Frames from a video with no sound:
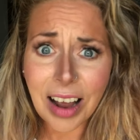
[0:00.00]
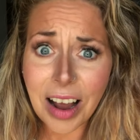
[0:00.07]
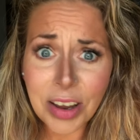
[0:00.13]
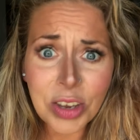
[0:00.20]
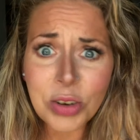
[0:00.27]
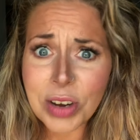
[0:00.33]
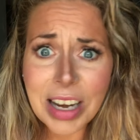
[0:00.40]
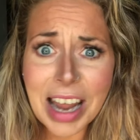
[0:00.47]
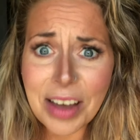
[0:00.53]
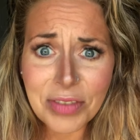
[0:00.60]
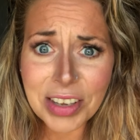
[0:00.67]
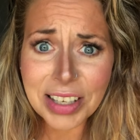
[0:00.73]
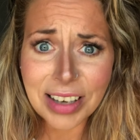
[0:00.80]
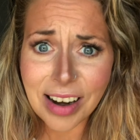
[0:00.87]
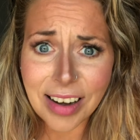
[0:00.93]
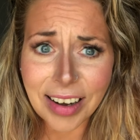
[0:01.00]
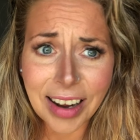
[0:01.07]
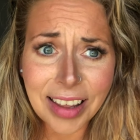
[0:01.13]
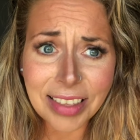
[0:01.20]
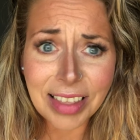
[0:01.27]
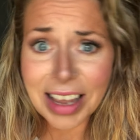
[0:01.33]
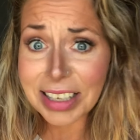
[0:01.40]
you can have this done
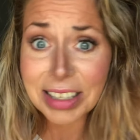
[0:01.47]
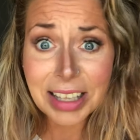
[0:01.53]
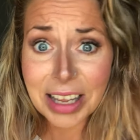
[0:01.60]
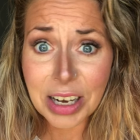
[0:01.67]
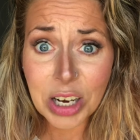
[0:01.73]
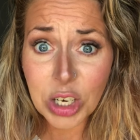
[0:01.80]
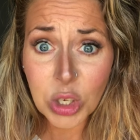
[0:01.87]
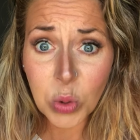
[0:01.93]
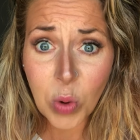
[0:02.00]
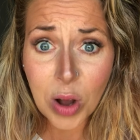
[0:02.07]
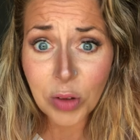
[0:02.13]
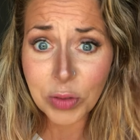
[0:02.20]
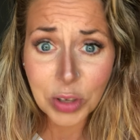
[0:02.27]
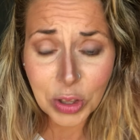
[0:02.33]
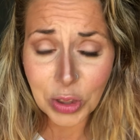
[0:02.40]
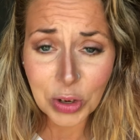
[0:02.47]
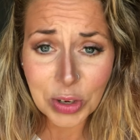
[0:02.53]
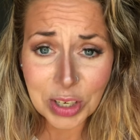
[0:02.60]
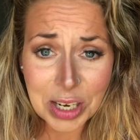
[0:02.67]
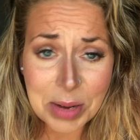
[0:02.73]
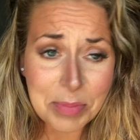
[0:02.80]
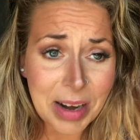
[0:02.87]
in less than 12 to
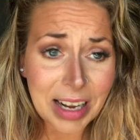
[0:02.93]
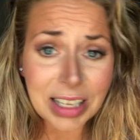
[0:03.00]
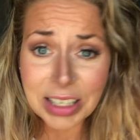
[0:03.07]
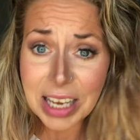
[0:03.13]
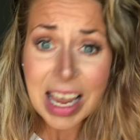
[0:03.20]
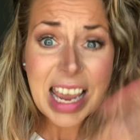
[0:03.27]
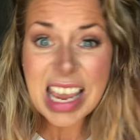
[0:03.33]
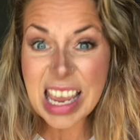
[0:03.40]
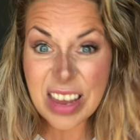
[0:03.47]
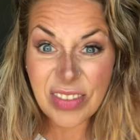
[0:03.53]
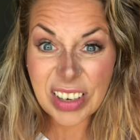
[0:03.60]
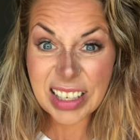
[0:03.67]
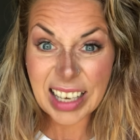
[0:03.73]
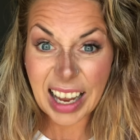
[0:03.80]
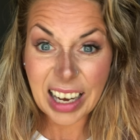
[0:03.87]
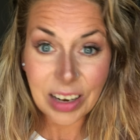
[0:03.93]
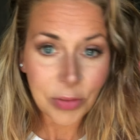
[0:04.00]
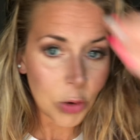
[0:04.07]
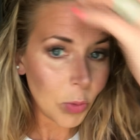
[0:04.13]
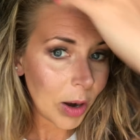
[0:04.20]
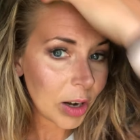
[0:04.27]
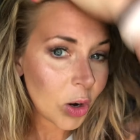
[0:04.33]
13 minutes, even 10 if
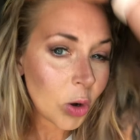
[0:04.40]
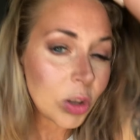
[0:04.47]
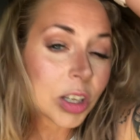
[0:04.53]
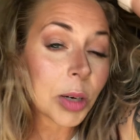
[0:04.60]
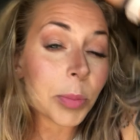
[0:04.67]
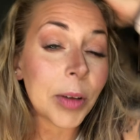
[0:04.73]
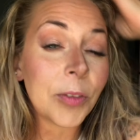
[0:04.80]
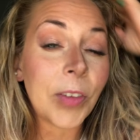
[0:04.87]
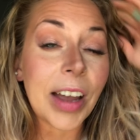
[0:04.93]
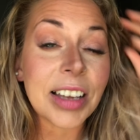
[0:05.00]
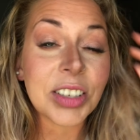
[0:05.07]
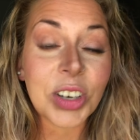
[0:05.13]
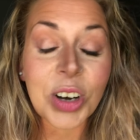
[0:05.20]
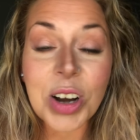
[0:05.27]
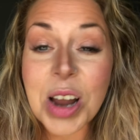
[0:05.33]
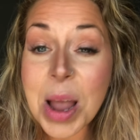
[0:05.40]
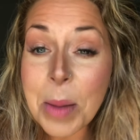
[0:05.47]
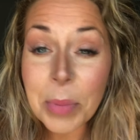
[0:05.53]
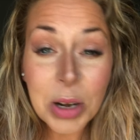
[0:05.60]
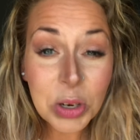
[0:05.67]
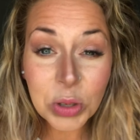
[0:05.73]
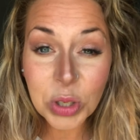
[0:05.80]
you want to go a little bit faster.
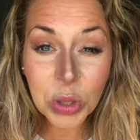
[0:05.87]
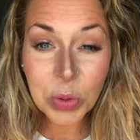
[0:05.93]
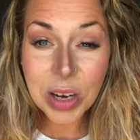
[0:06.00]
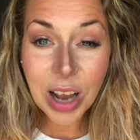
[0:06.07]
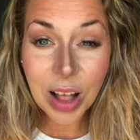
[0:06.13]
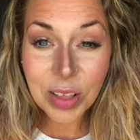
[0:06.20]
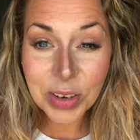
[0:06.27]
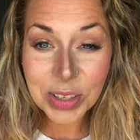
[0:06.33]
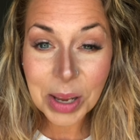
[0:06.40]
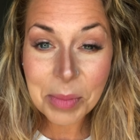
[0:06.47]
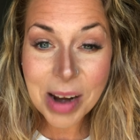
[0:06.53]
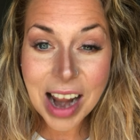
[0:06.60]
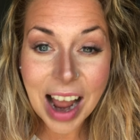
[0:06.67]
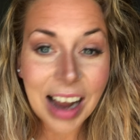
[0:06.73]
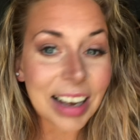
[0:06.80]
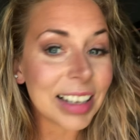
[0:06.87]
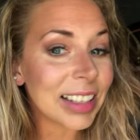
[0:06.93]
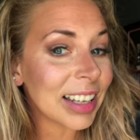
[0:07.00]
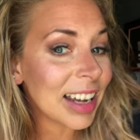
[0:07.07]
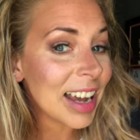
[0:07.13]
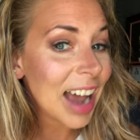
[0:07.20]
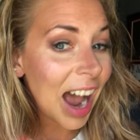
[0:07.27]
But I used 3 colors on my
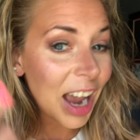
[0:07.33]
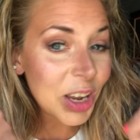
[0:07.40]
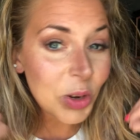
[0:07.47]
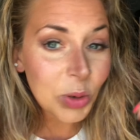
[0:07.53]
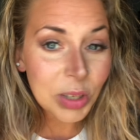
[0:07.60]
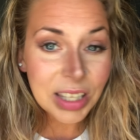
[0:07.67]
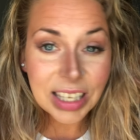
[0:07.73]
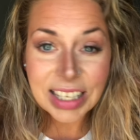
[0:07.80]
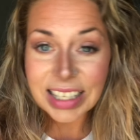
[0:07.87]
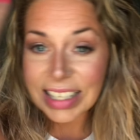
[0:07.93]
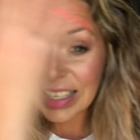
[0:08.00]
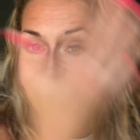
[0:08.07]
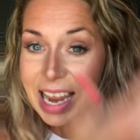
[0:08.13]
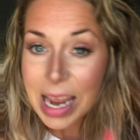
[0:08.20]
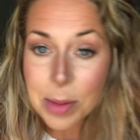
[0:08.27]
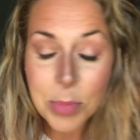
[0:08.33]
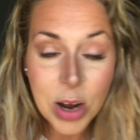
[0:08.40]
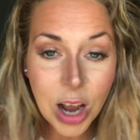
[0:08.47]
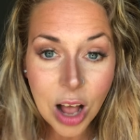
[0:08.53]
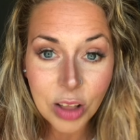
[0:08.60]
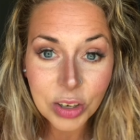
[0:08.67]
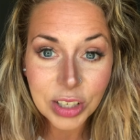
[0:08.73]
eyes. I used the same
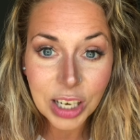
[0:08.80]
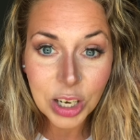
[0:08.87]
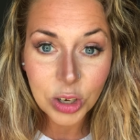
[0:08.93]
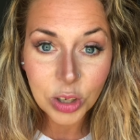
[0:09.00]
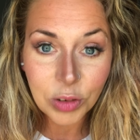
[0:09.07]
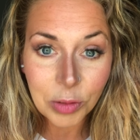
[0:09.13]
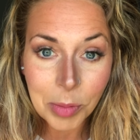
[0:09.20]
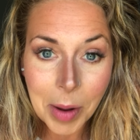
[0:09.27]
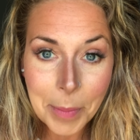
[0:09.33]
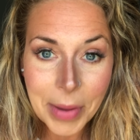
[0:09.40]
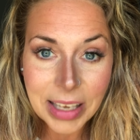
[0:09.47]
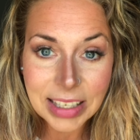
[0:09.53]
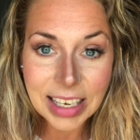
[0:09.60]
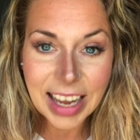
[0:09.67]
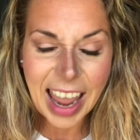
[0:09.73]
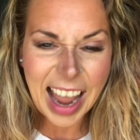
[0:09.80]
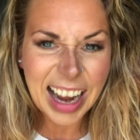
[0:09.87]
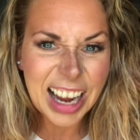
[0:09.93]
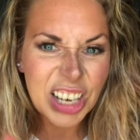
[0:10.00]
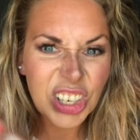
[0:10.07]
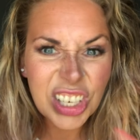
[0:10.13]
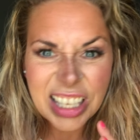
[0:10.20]
colors that I used for my basic hack.
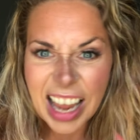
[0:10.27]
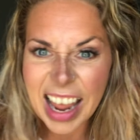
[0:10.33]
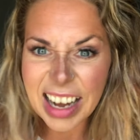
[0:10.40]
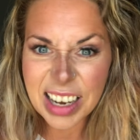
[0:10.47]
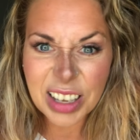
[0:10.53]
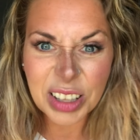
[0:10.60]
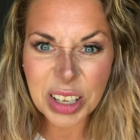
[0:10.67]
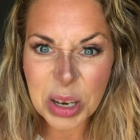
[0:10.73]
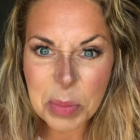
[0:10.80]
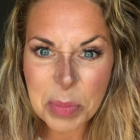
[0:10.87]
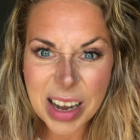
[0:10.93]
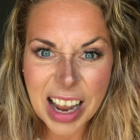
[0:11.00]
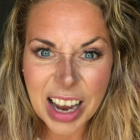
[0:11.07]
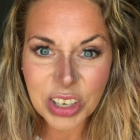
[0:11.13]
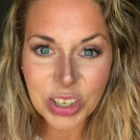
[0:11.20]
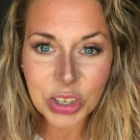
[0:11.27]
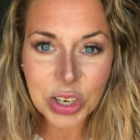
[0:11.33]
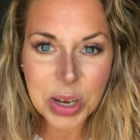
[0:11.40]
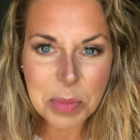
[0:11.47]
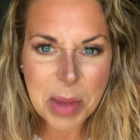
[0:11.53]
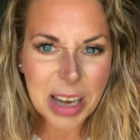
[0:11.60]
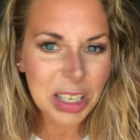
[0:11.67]
I just added a little bit extra
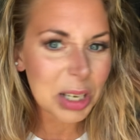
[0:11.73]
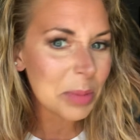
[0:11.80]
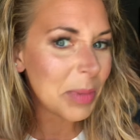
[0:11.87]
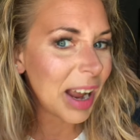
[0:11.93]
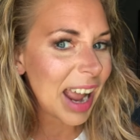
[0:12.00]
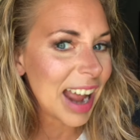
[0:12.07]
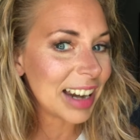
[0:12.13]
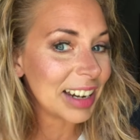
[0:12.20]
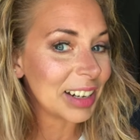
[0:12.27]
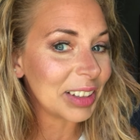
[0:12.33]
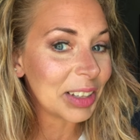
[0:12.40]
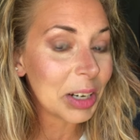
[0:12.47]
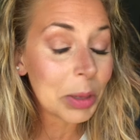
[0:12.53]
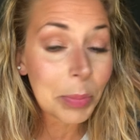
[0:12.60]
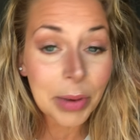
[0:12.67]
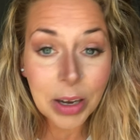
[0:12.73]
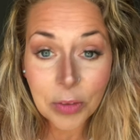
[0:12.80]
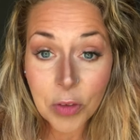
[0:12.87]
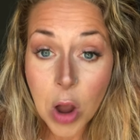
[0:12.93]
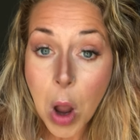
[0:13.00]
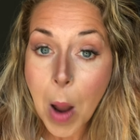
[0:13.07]
dimension by adding a little bit of